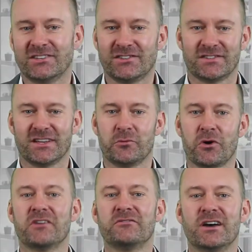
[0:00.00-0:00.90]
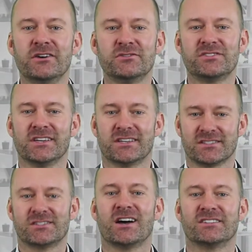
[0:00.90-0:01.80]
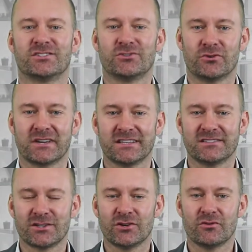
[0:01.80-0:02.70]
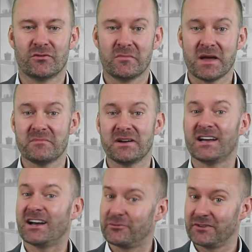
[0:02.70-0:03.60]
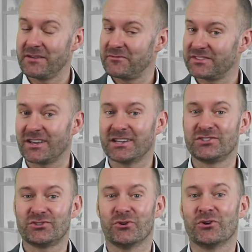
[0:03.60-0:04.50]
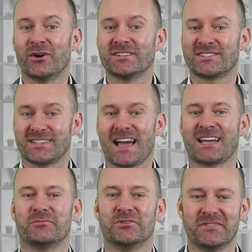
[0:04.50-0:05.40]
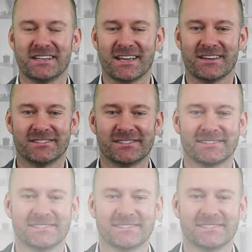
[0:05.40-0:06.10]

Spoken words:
just need one of those that you can start to talk into. Remember, I'll re-emphasize short, snackable videos.